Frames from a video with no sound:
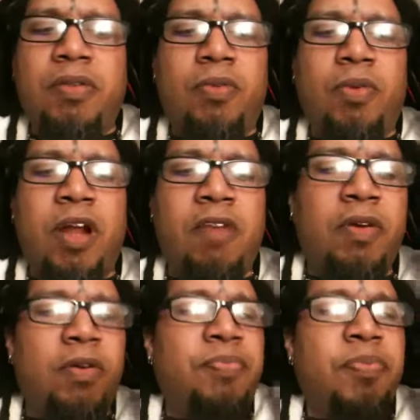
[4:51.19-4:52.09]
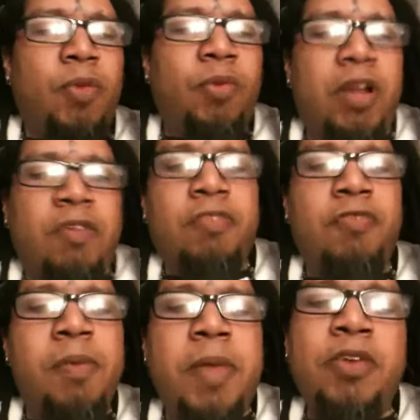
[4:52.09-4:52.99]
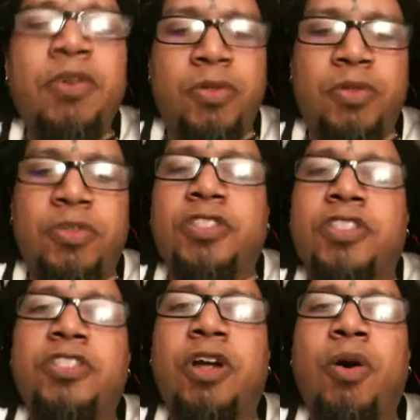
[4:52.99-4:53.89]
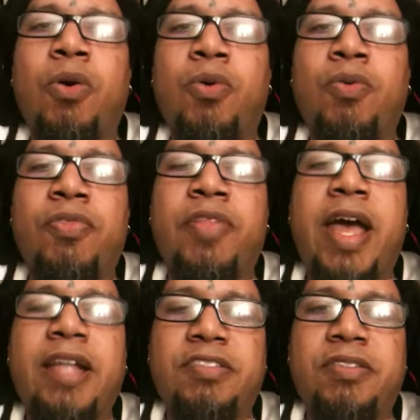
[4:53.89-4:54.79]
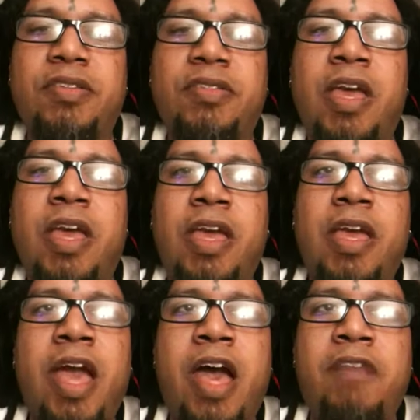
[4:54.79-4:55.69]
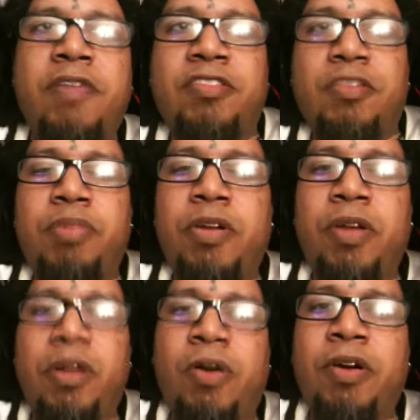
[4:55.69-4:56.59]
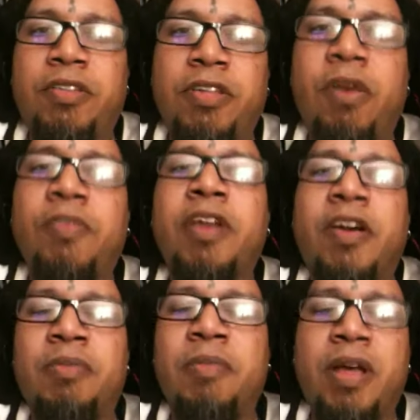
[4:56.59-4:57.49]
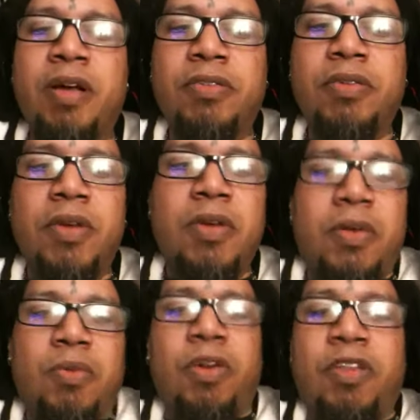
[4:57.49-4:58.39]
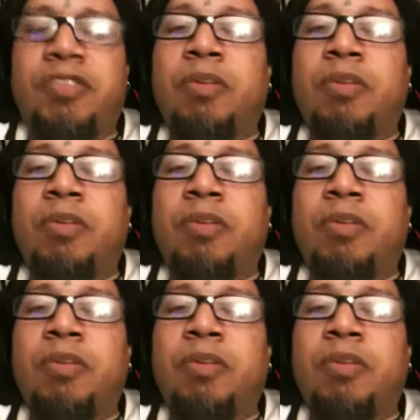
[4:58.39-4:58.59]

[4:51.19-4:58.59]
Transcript: the whatever whatever form they use to show that they have a superiority over the other males, whether it's